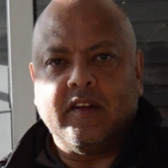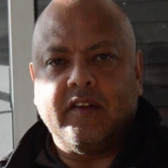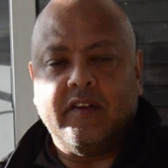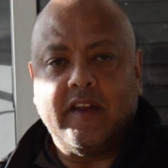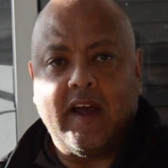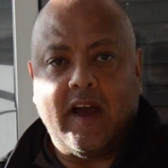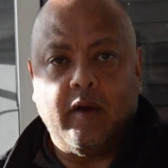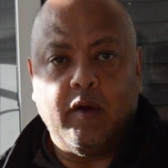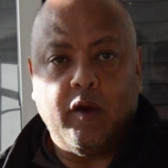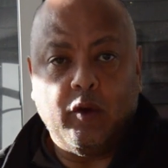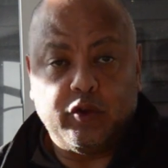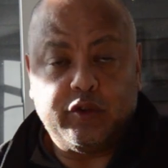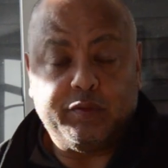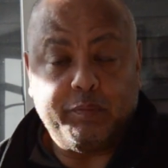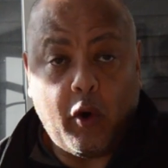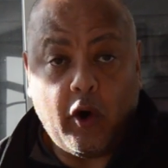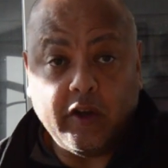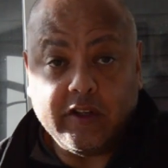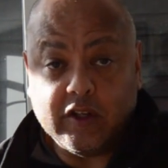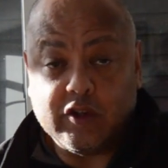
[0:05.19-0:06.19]
Now, it will
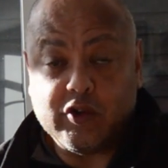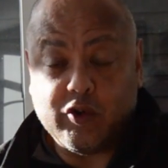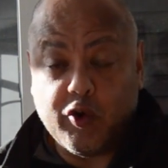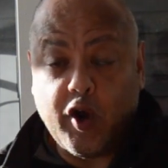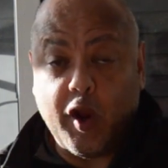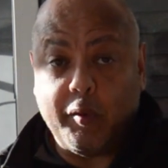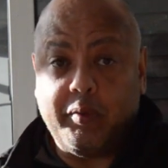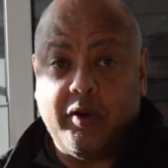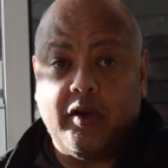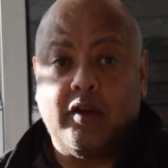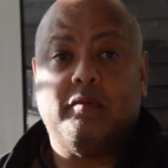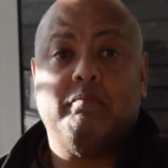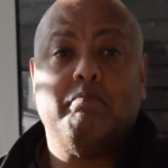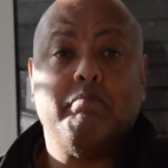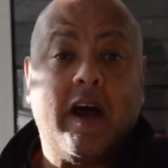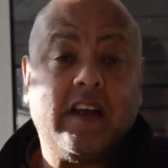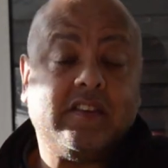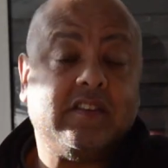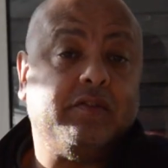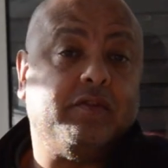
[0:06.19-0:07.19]
spoil your trip
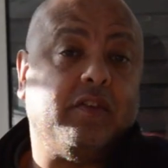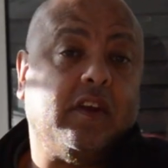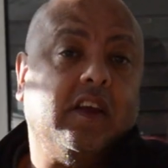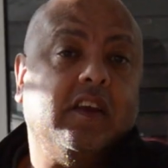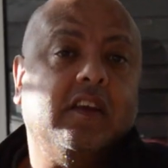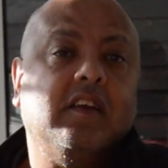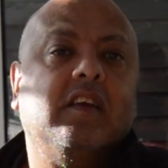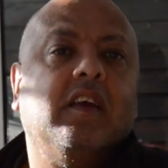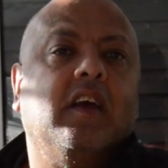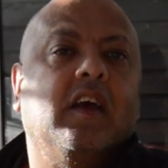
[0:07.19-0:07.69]
massively